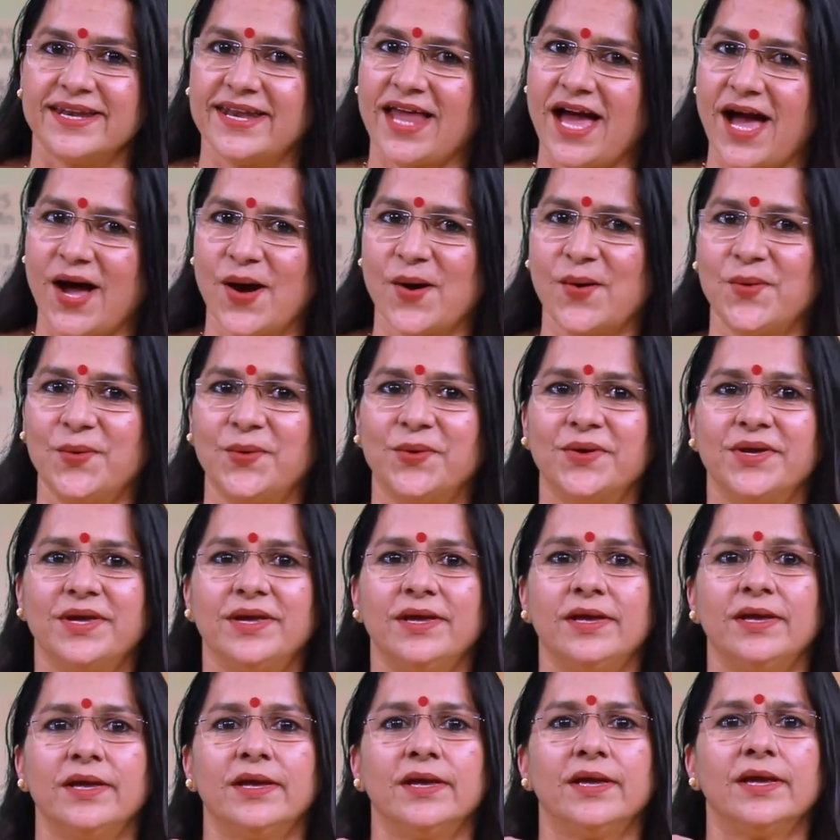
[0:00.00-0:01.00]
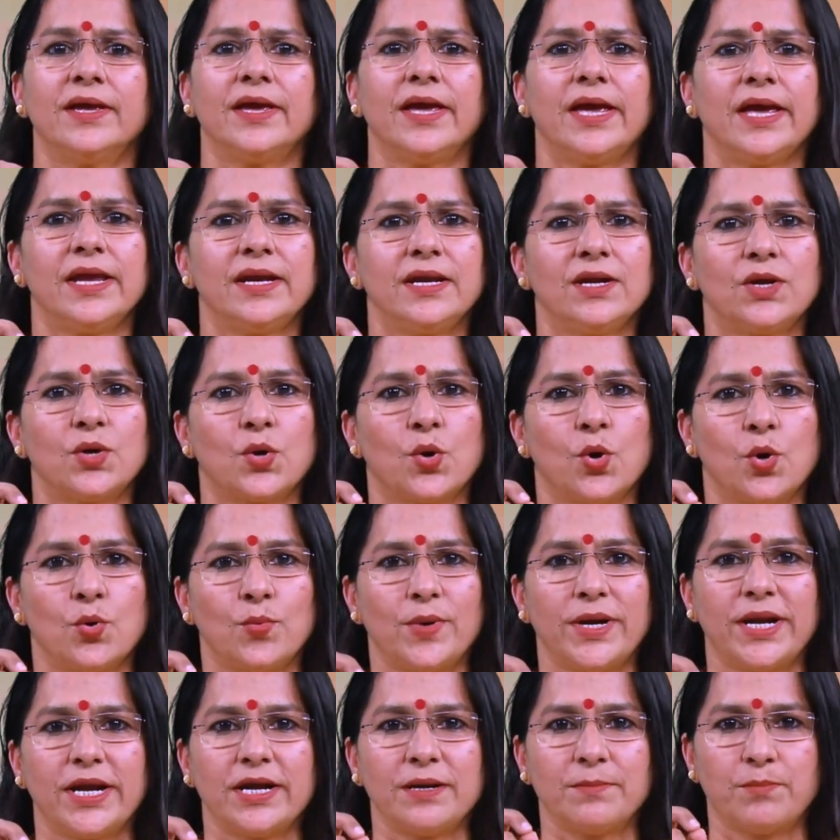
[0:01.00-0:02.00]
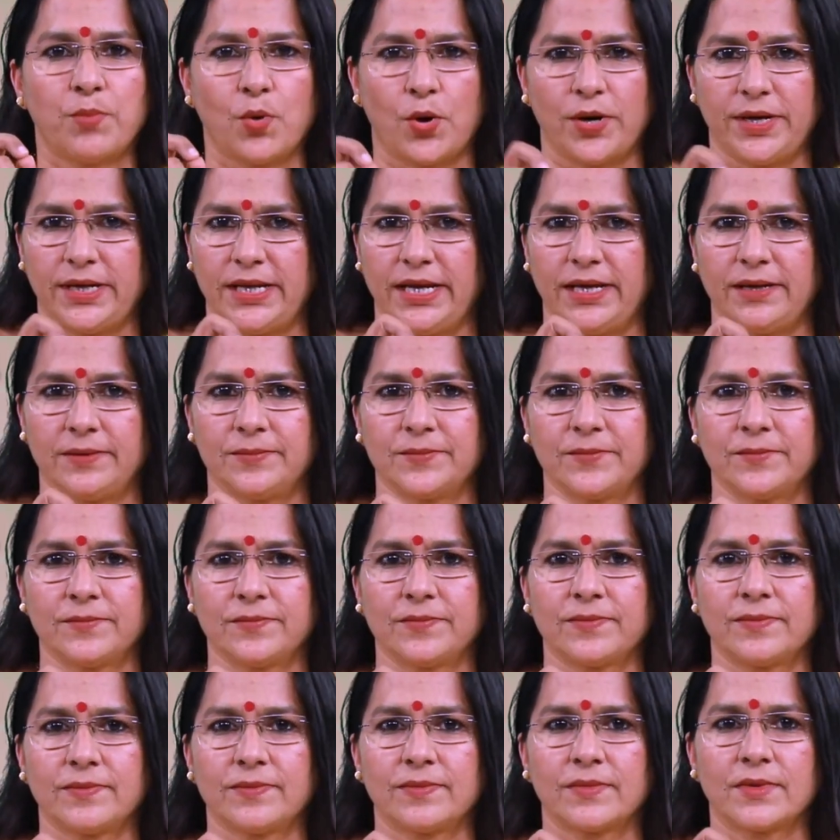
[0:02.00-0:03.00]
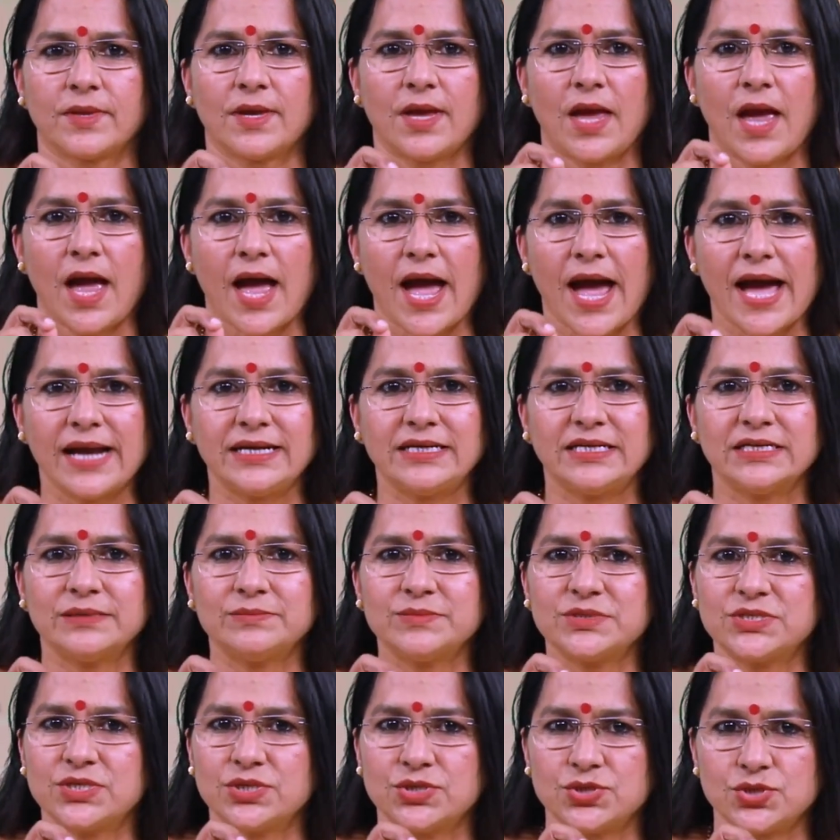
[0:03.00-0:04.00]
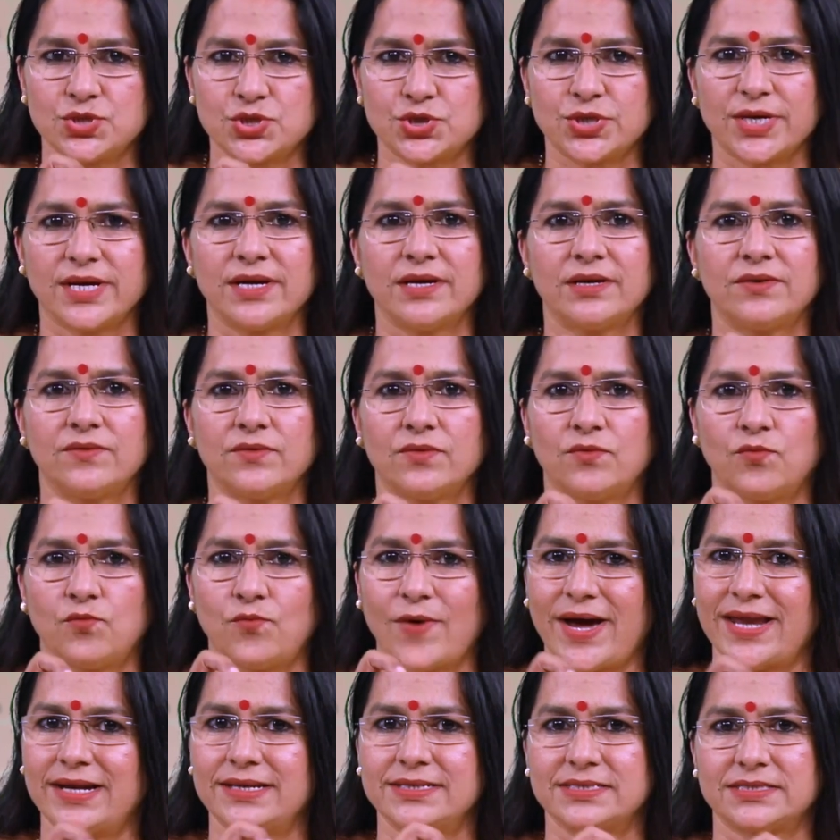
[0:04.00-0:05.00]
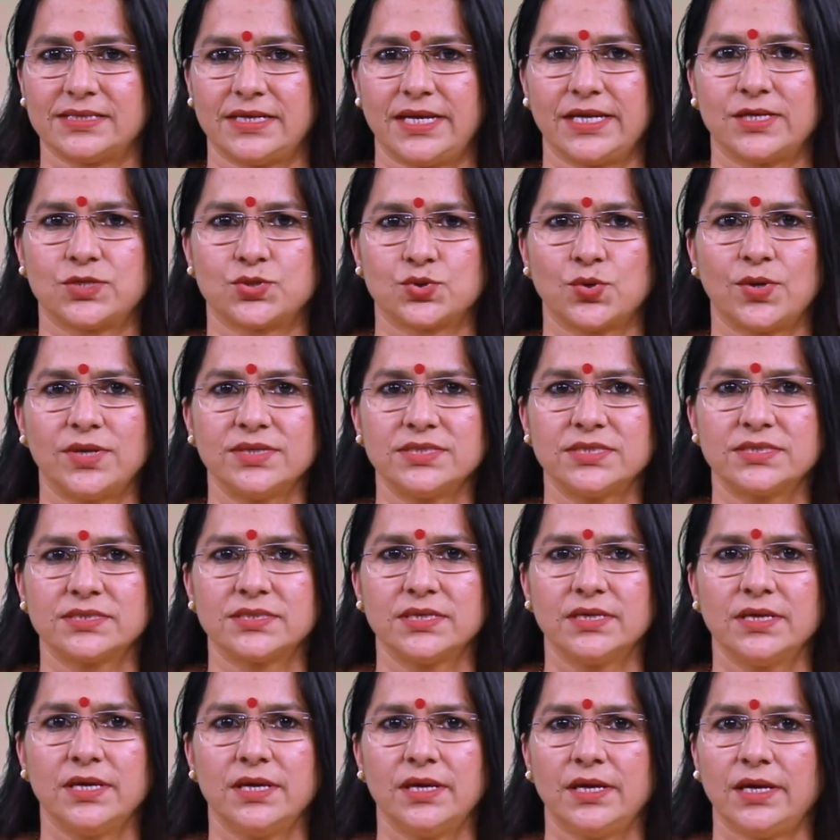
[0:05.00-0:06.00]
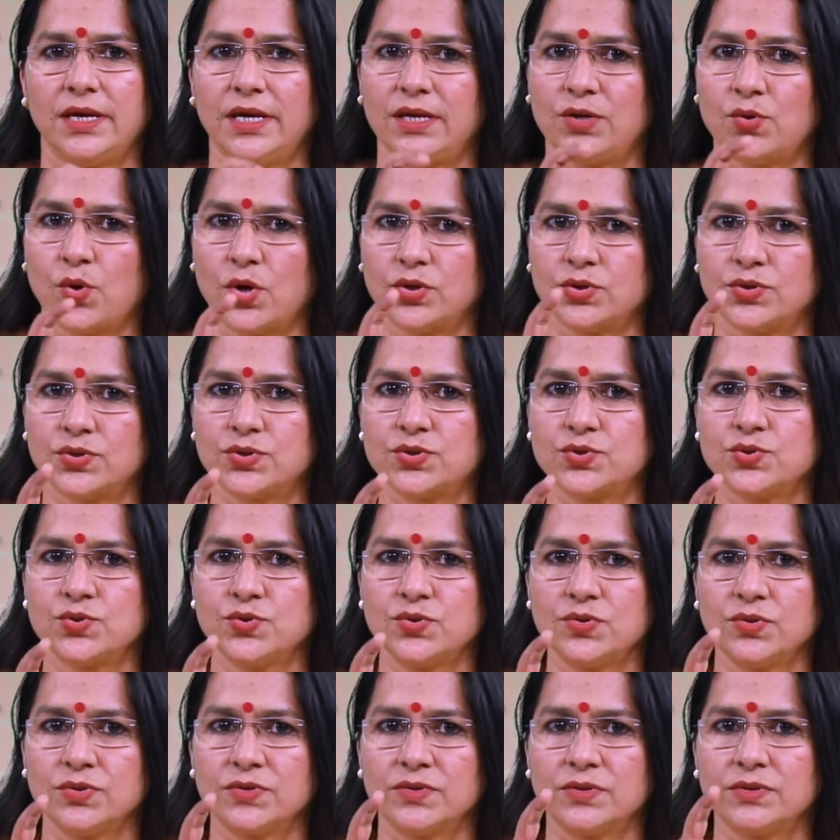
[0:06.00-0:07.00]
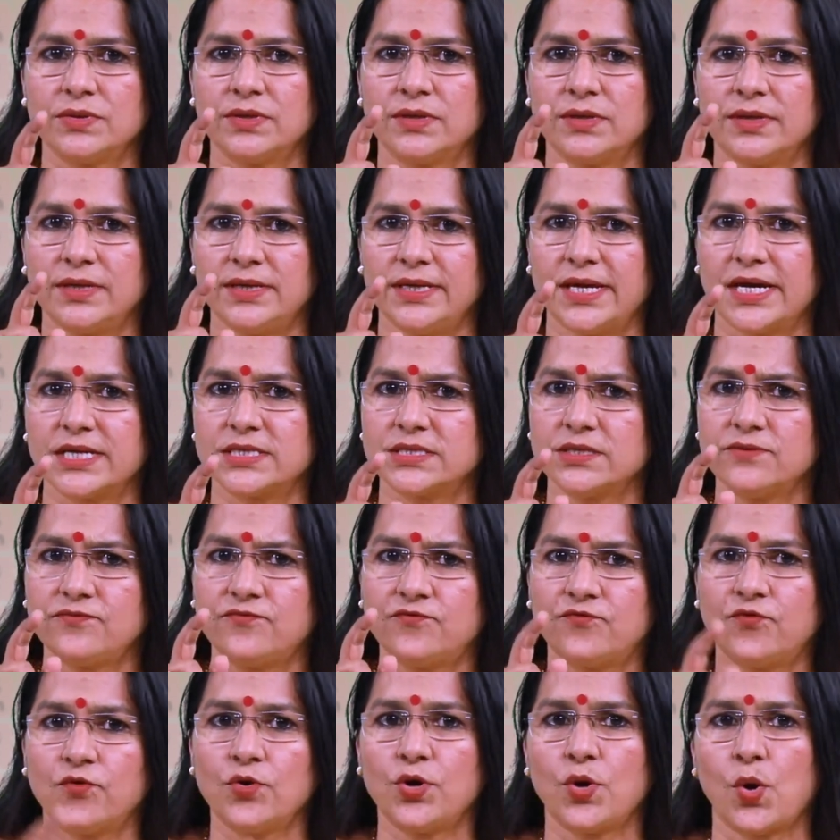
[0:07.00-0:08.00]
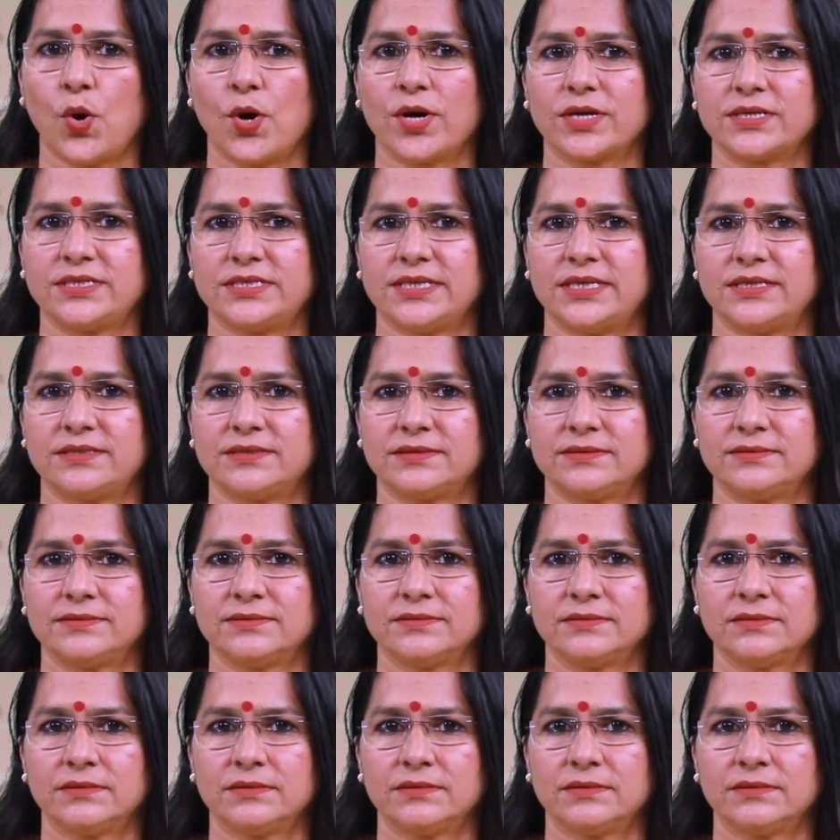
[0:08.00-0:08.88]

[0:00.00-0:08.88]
Now, in covalent bonding, atoms share valence electrons in order to get a full octet,